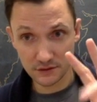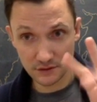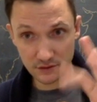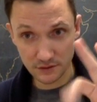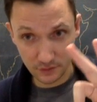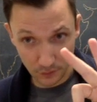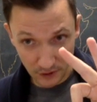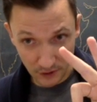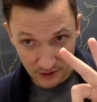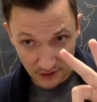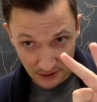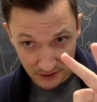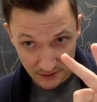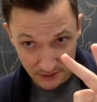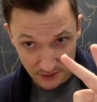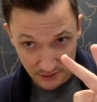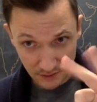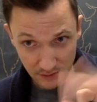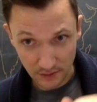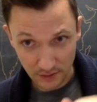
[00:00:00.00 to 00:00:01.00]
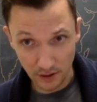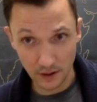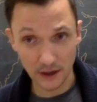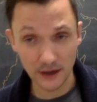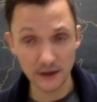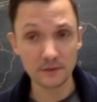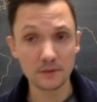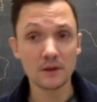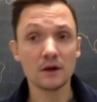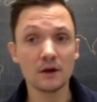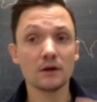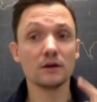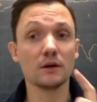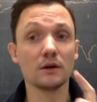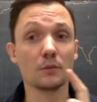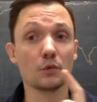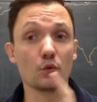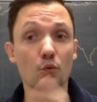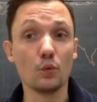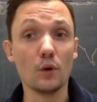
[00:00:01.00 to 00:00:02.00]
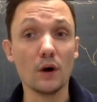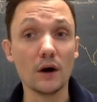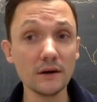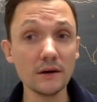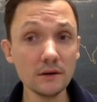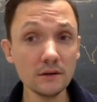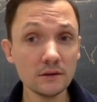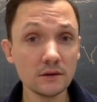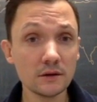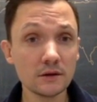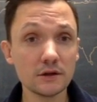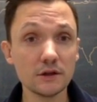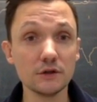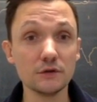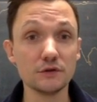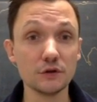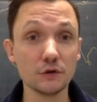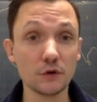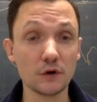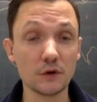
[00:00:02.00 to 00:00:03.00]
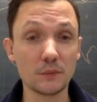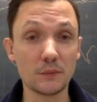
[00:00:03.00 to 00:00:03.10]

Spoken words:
3 things, all right? Number 1, you do it